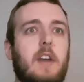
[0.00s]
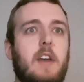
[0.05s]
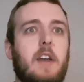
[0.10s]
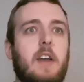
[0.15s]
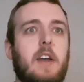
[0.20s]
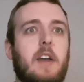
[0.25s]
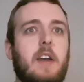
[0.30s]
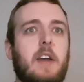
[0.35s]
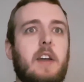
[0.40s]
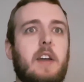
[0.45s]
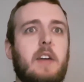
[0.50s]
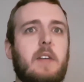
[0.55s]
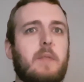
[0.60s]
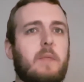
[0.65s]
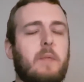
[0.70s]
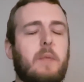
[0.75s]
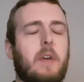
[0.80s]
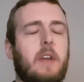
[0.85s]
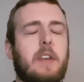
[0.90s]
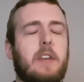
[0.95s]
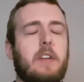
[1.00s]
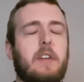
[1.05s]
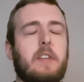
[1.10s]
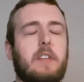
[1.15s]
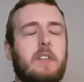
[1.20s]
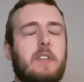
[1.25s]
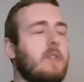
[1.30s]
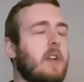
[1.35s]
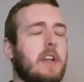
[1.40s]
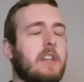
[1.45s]
What are
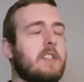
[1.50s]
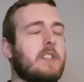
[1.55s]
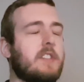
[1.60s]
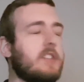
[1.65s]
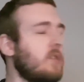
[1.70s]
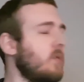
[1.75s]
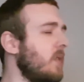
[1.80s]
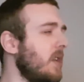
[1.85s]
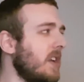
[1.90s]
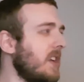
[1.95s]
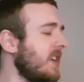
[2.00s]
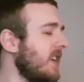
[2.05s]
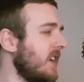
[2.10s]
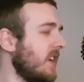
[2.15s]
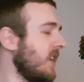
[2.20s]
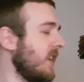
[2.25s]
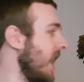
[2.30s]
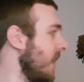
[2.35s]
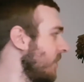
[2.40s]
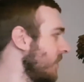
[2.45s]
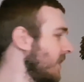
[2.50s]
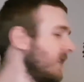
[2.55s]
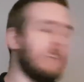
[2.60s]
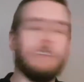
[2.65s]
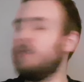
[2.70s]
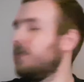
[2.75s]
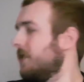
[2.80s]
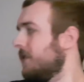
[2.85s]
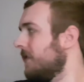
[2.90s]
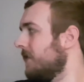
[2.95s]
you guys doing here? How did
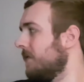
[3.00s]
you